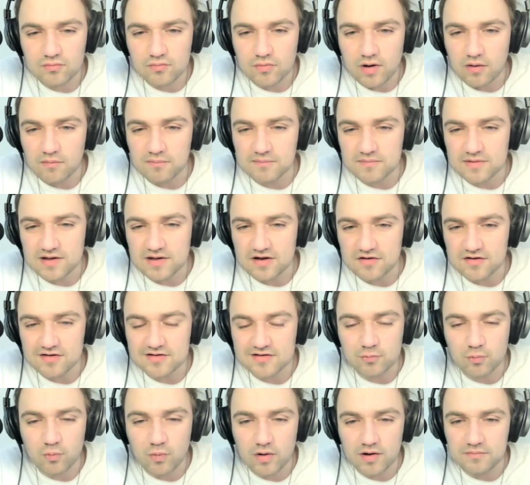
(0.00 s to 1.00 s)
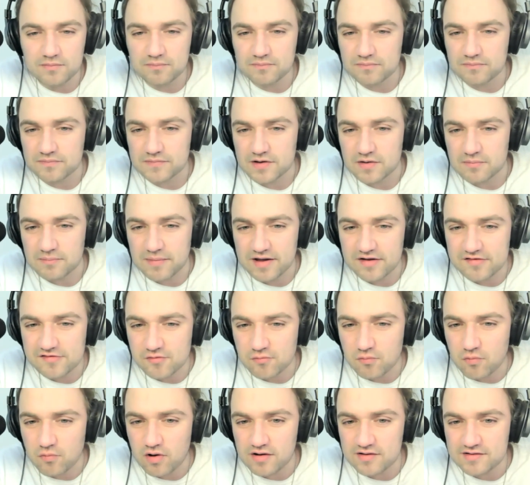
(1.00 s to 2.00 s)
I'm curious what your
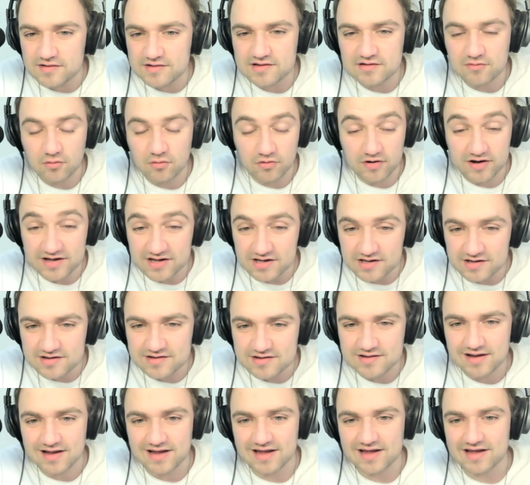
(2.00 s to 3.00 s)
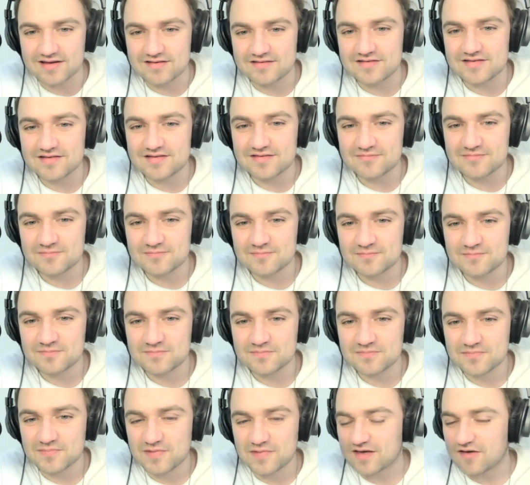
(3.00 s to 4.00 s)
major was or is, and
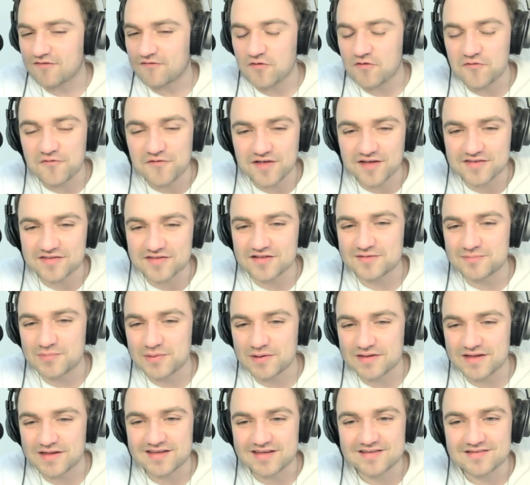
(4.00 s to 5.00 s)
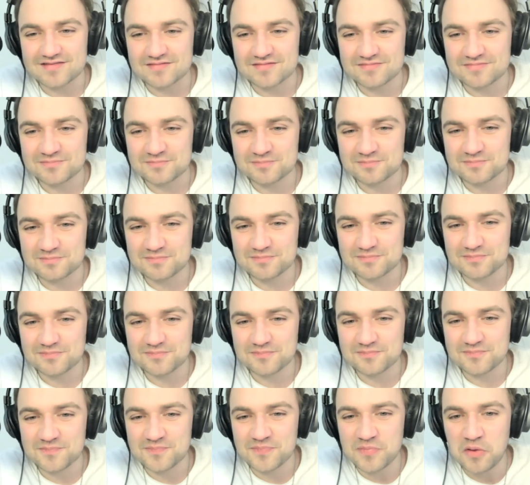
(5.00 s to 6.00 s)
like if you feel like that's been like
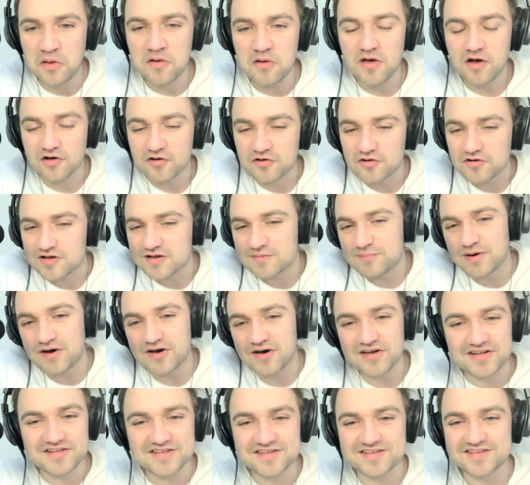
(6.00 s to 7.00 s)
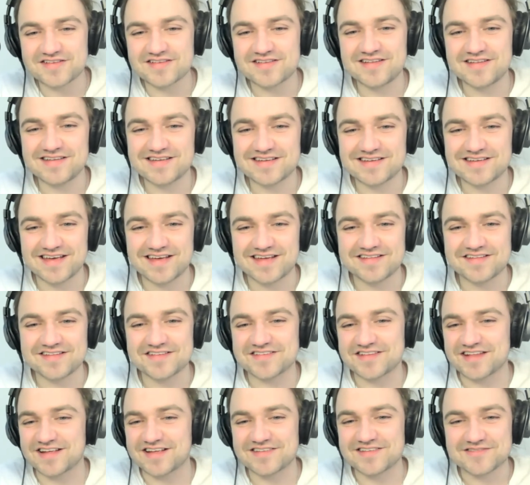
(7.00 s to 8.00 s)
a good experience, and
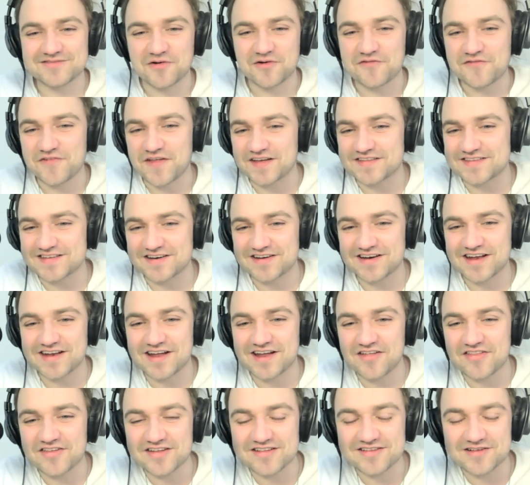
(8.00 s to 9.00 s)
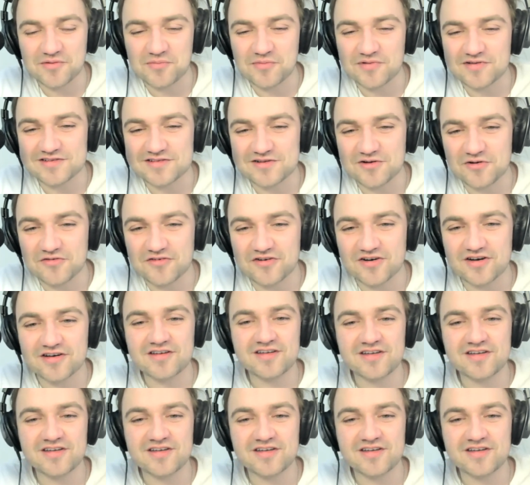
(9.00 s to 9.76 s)
just like reflecting on it now that it's almost over.